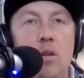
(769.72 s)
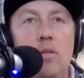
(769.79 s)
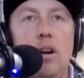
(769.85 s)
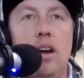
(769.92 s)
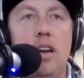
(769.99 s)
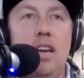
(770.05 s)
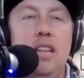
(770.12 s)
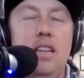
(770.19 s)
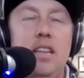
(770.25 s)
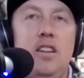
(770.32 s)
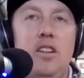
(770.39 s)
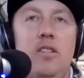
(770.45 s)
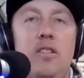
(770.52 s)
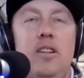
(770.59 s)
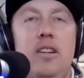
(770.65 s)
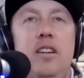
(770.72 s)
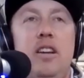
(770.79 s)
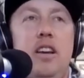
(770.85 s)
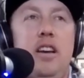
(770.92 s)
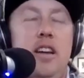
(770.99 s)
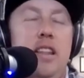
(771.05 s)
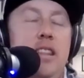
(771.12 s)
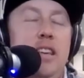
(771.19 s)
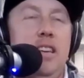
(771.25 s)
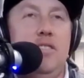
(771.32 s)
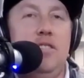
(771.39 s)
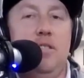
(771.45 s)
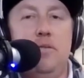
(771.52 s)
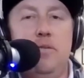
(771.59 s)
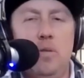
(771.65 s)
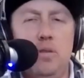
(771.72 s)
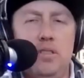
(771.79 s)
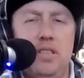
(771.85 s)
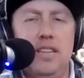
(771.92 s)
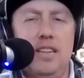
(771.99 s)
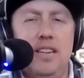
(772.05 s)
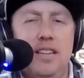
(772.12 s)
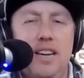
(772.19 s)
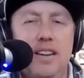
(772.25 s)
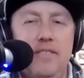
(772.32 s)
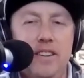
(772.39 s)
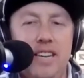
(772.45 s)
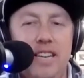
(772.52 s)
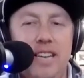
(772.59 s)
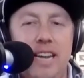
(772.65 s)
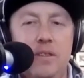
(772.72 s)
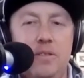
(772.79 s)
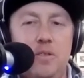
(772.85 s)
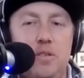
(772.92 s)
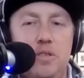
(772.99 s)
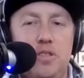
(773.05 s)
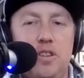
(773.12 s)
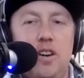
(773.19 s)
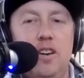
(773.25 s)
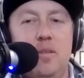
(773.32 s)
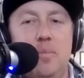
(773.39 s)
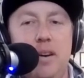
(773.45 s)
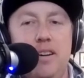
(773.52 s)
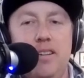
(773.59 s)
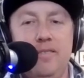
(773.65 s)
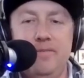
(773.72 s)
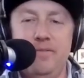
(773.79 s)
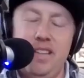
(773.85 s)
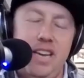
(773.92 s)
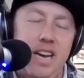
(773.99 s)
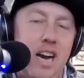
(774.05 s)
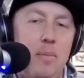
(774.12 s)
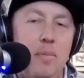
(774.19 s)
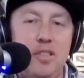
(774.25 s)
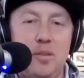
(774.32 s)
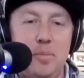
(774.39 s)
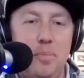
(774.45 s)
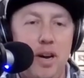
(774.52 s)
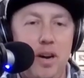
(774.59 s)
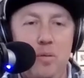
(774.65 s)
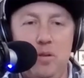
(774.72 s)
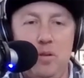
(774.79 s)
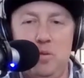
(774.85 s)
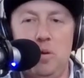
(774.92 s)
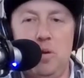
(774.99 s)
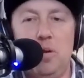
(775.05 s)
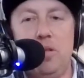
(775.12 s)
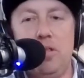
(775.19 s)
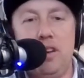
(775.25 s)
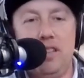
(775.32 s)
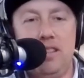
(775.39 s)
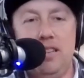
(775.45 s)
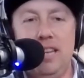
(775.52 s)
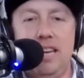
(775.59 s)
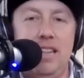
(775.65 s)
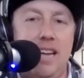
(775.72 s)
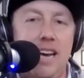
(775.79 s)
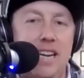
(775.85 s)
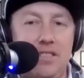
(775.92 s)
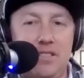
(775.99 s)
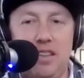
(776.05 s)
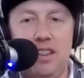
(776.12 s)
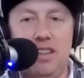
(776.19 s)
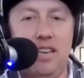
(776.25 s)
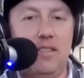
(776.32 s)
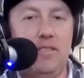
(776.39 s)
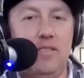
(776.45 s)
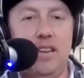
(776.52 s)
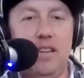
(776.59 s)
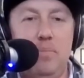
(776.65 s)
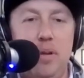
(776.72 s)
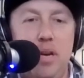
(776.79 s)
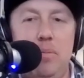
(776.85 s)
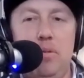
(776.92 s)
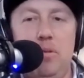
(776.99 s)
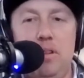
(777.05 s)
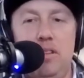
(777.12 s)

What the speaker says: Right. And, you know, I think it's unfortunate that a lot of, like, announcers talk about how much a putt was worth, like the Nate Lashley thing at Pebble.